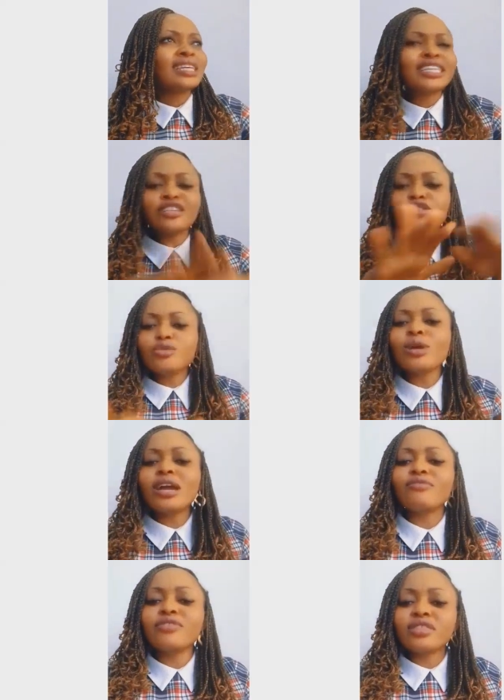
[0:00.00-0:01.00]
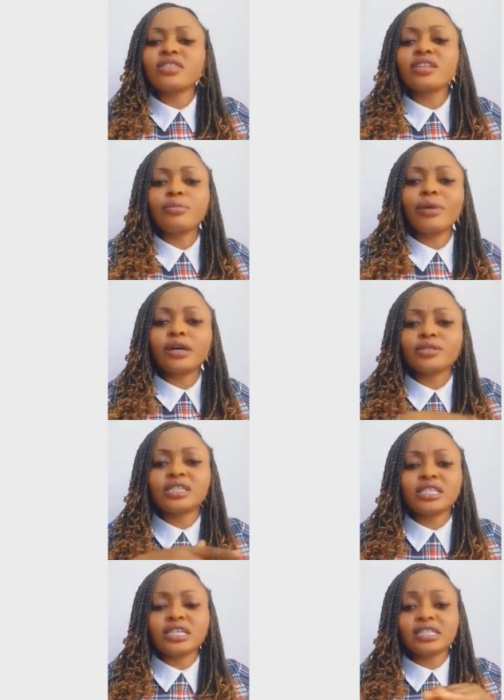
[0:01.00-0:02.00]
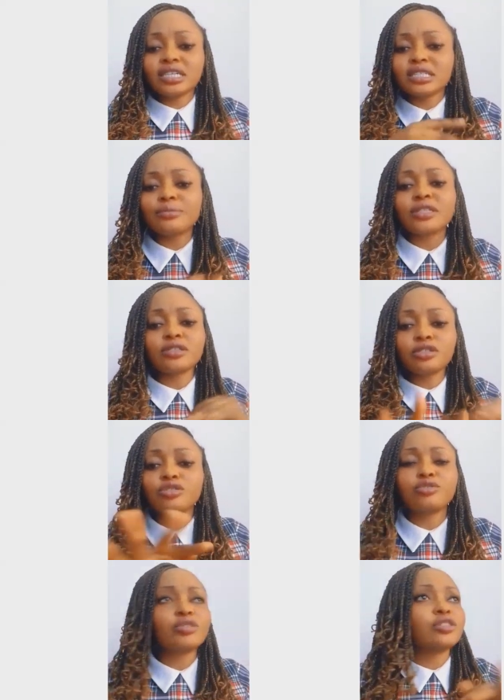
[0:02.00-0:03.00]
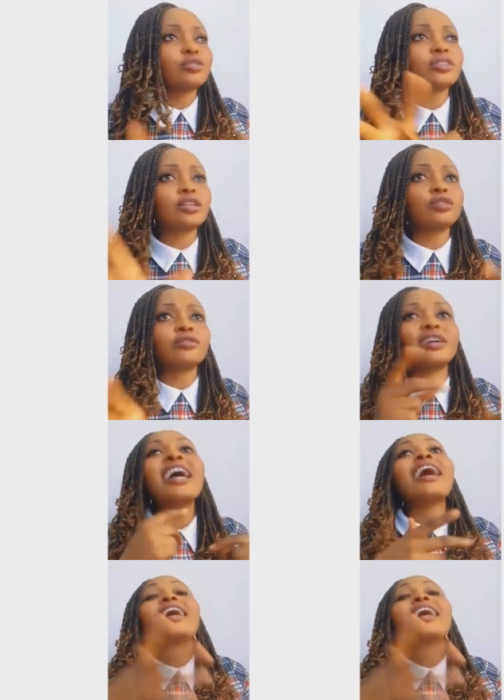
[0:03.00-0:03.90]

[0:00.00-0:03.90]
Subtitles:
They knew everything about the entertainment industry, radios and all of that,